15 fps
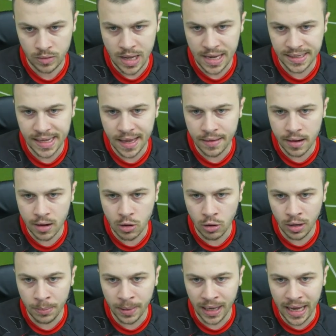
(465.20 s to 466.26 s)
Nice header,
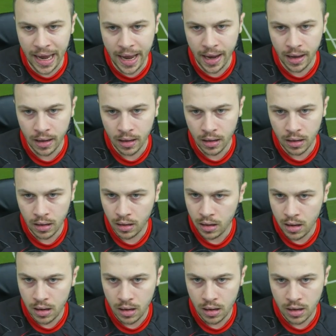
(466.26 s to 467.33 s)
Koulibaly,
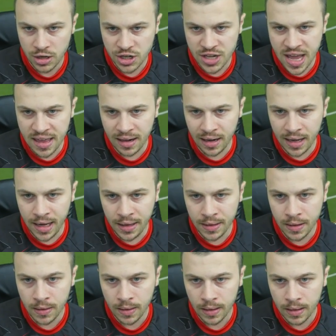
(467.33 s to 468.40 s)
Schneiderlin,
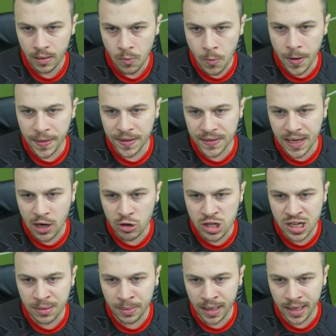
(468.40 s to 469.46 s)
with the skilled
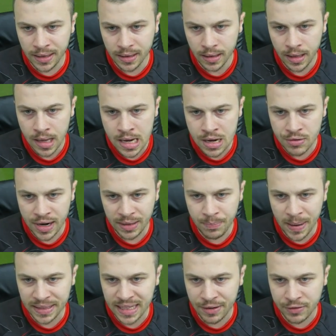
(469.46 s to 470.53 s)
dribbling, great
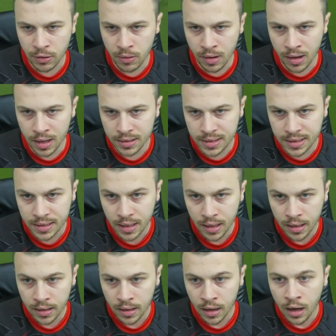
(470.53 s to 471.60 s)
pass afterwards.
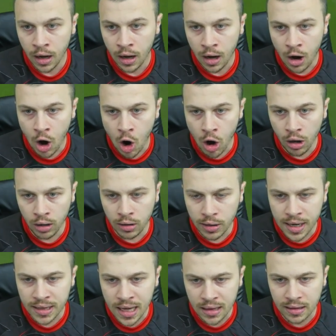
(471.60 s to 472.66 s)
Oh,
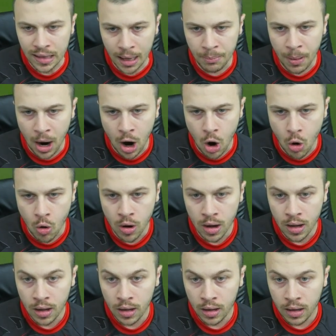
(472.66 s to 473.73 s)
look at that lob ball!
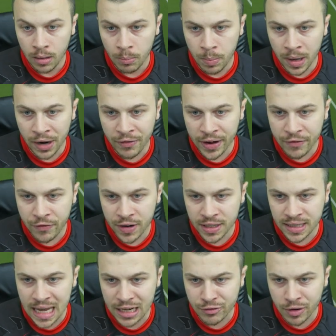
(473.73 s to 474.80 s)
Perfect
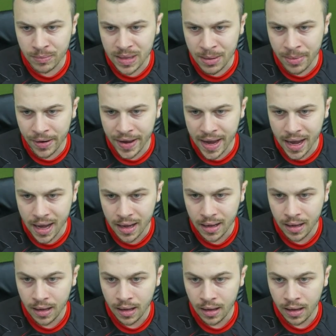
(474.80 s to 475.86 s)
first touch from Di Maria.